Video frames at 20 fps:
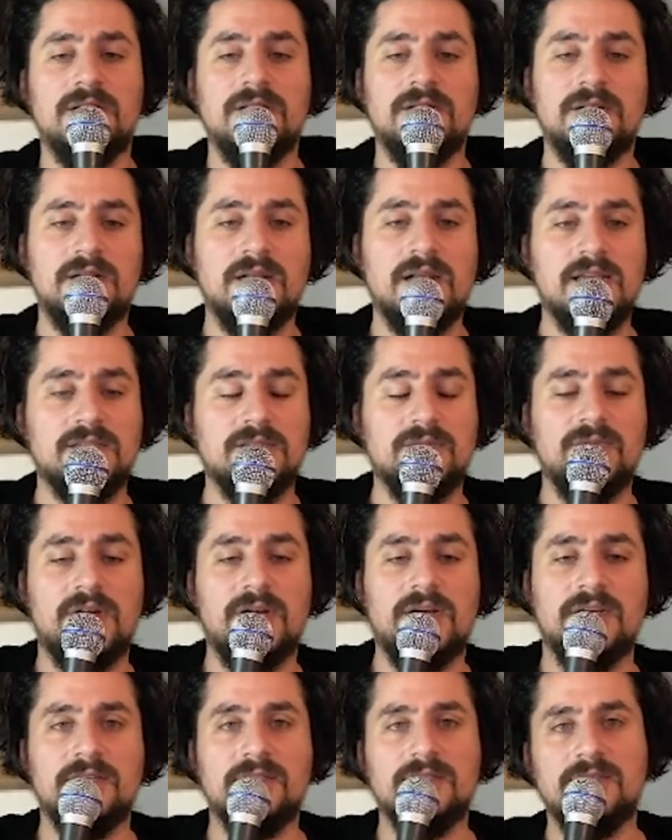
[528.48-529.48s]

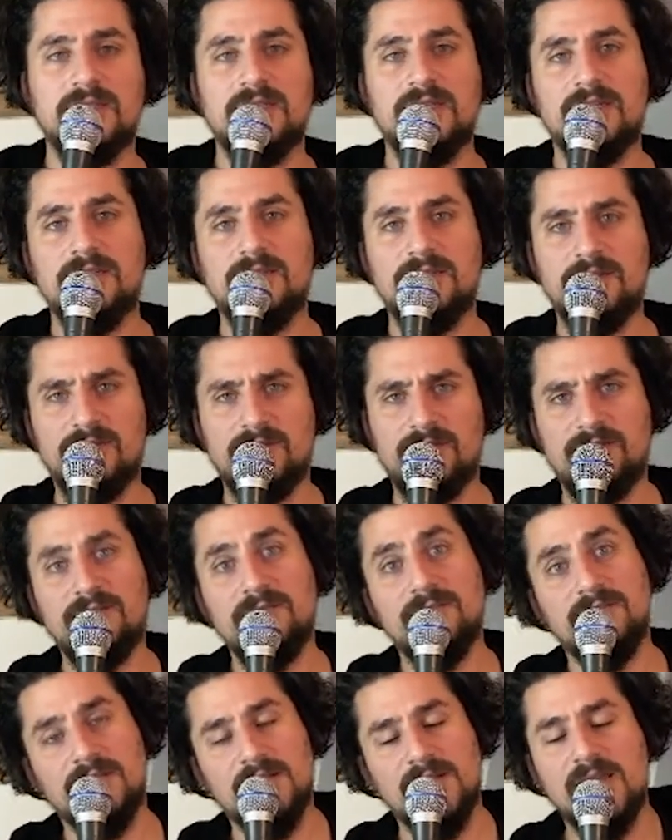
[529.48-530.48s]
classifier, that
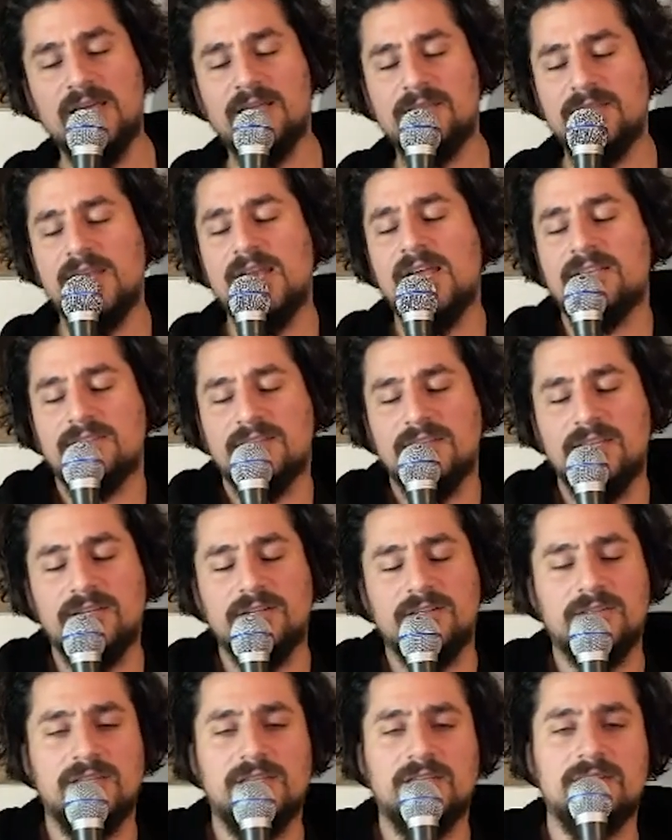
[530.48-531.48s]
the last
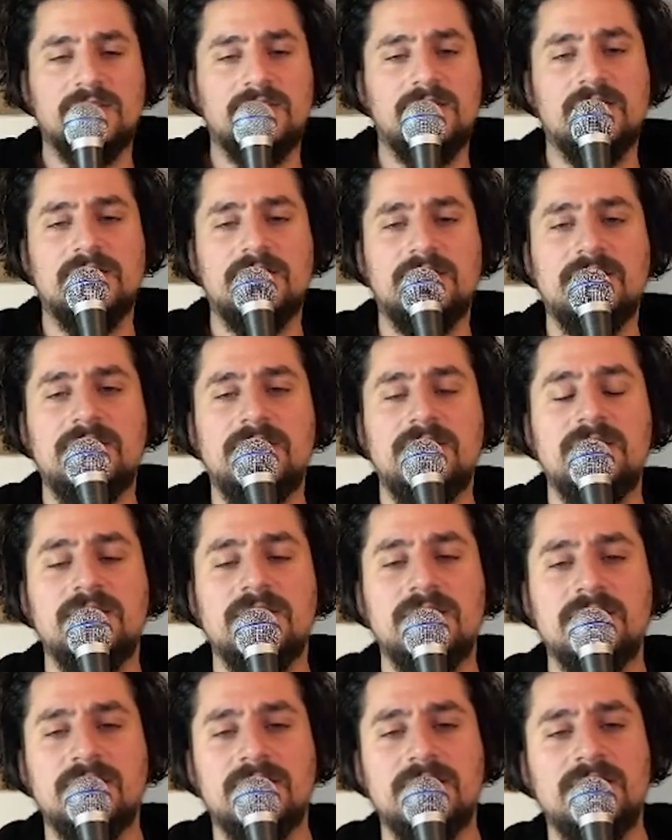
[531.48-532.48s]
layer that
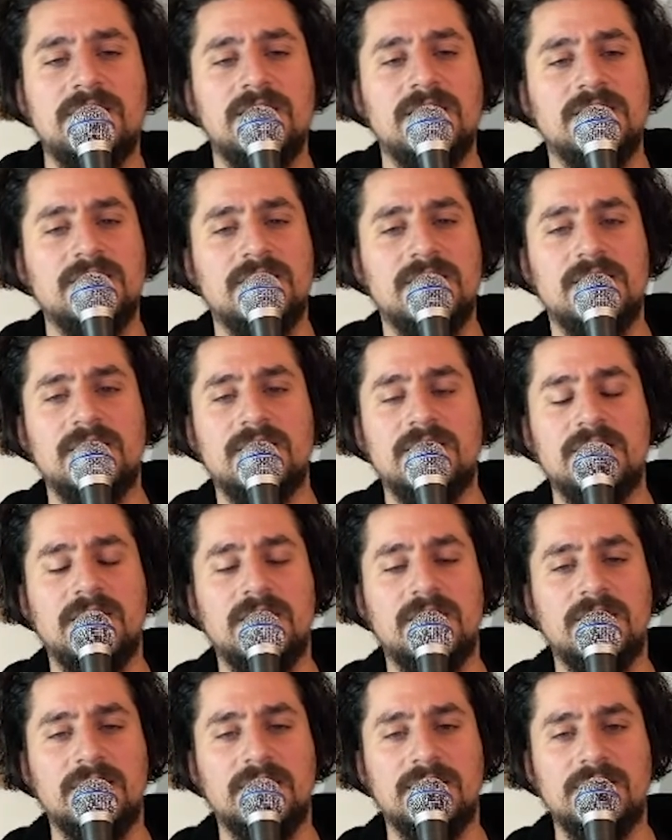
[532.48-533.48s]
takes
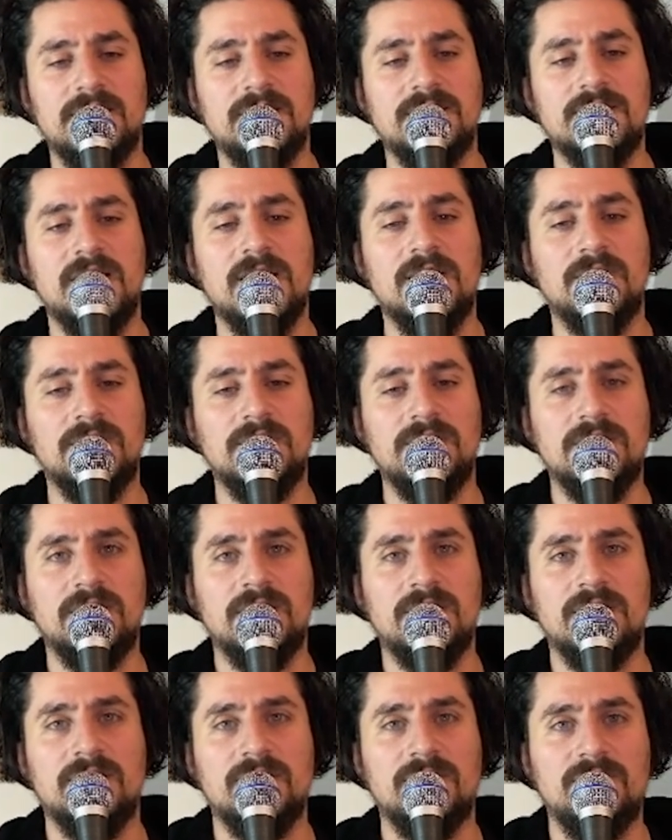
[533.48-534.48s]
out
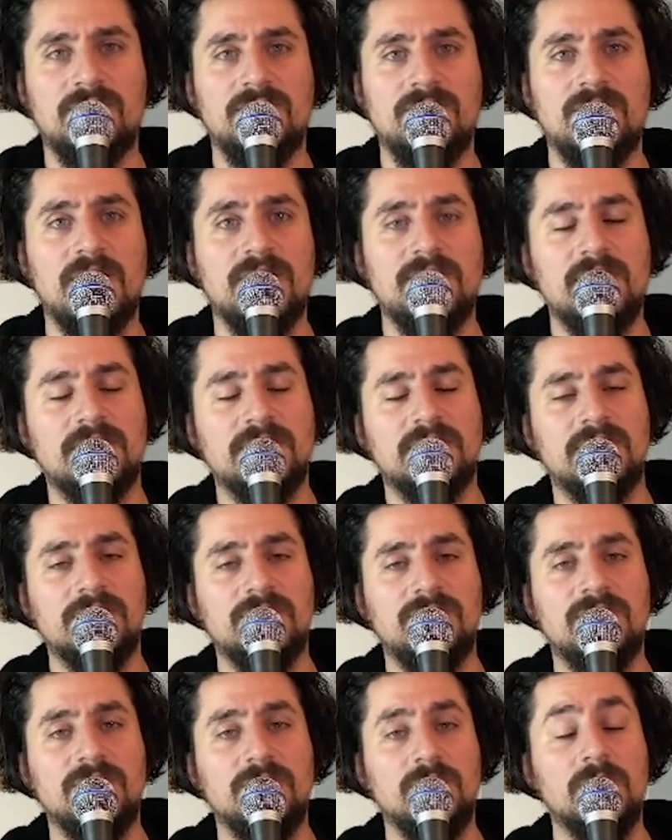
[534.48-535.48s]

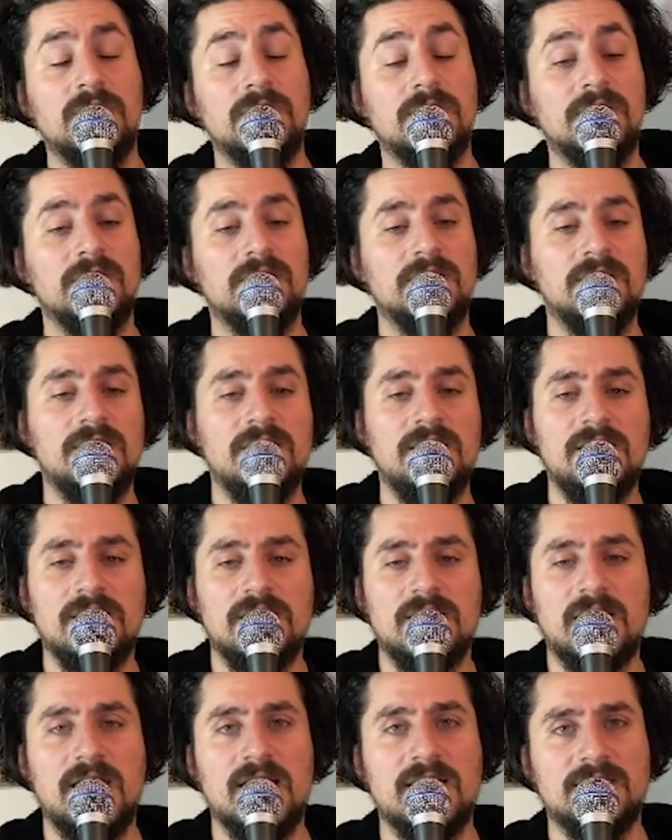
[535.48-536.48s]
521
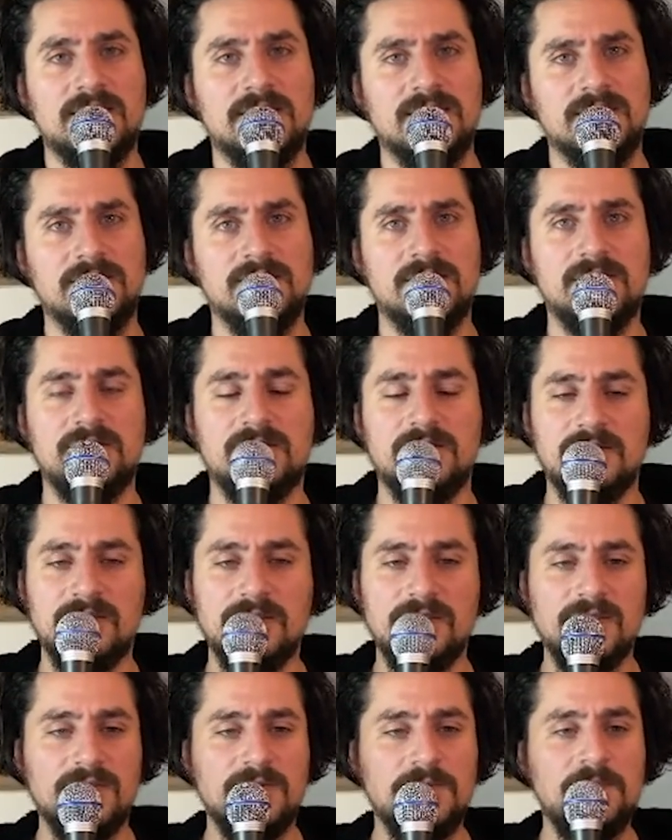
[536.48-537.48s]
classes.
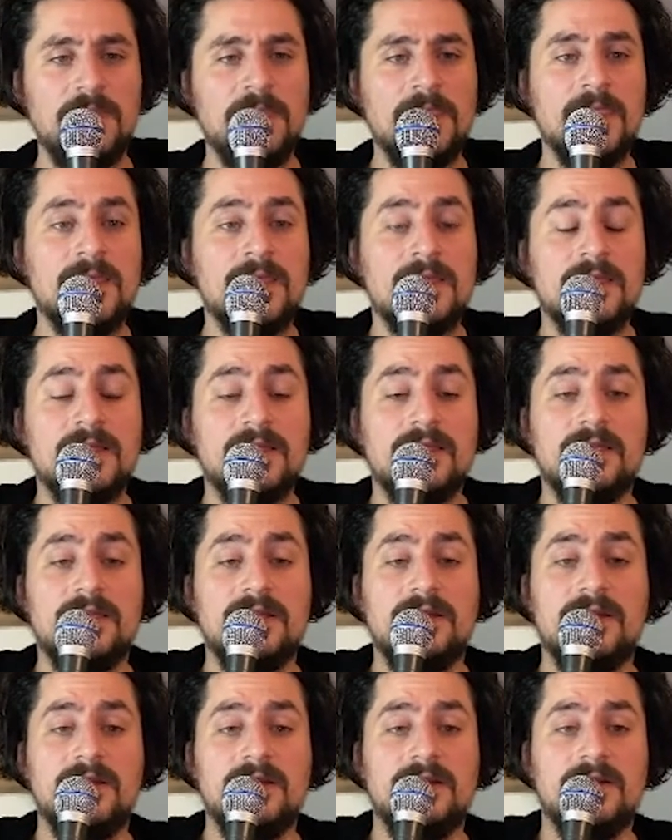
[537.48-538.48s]

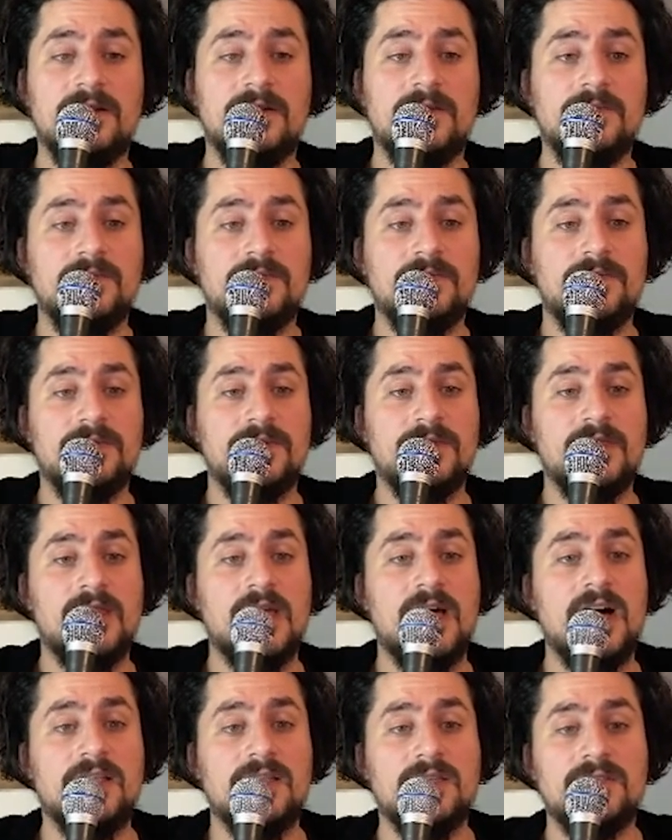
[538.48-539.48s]
The
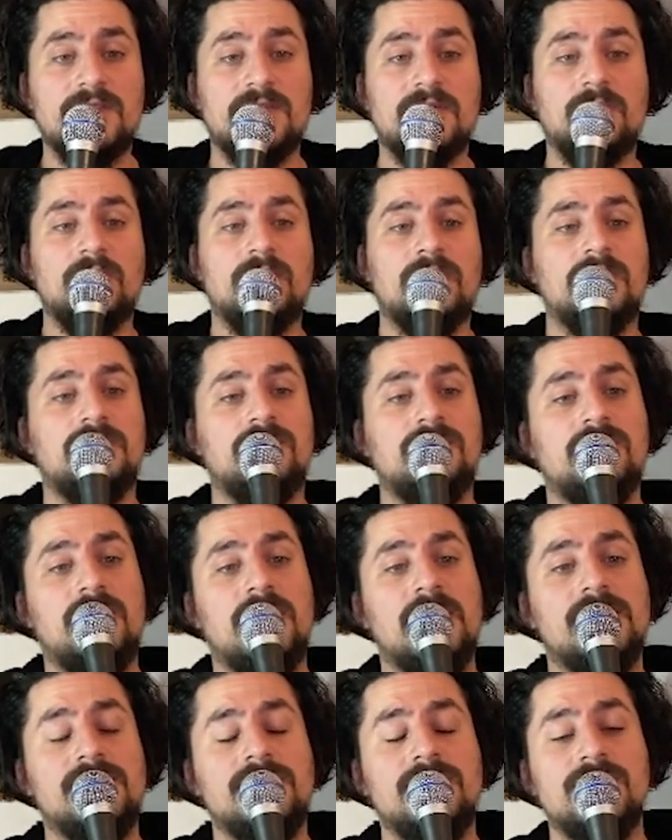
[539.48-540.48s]
other thing we want to do
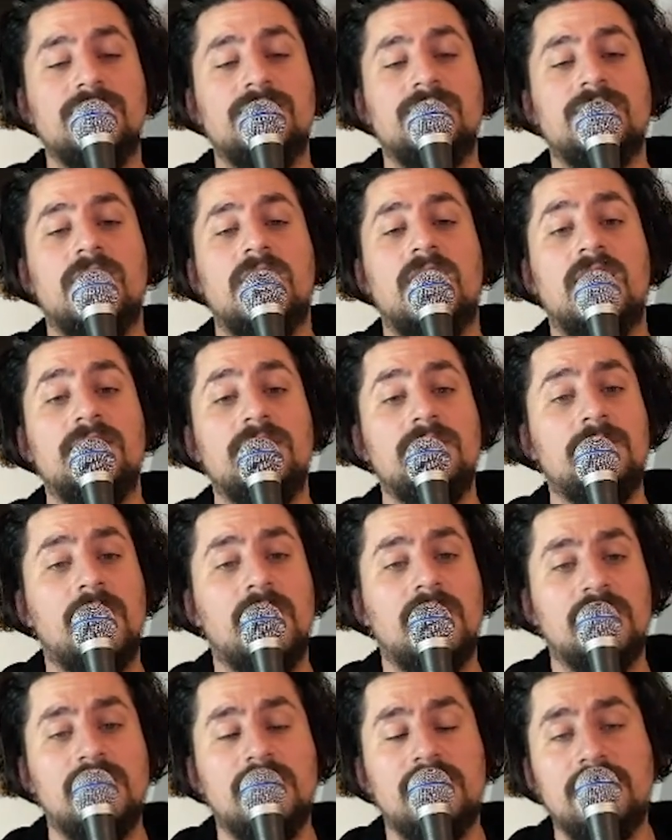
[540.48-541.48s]
is use other
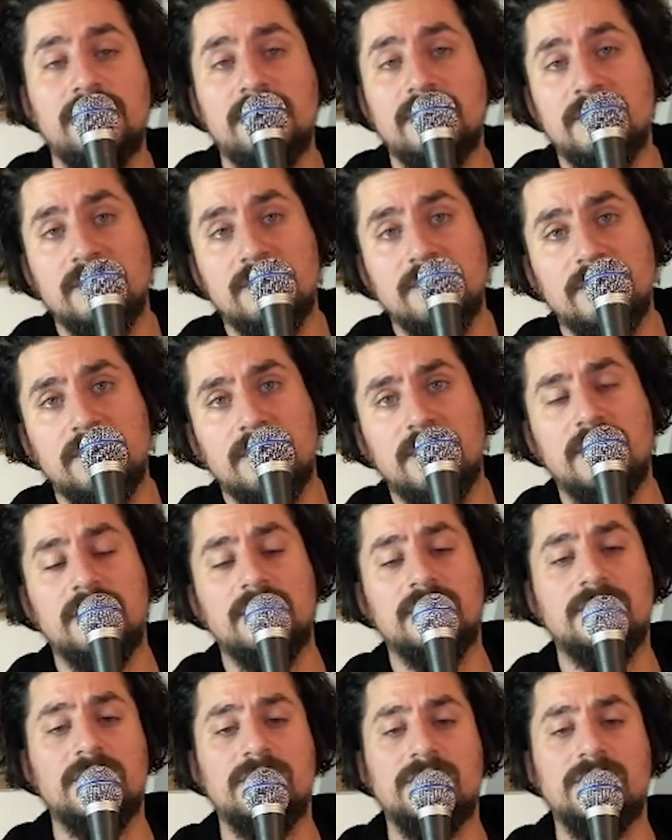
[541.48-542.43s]
models, such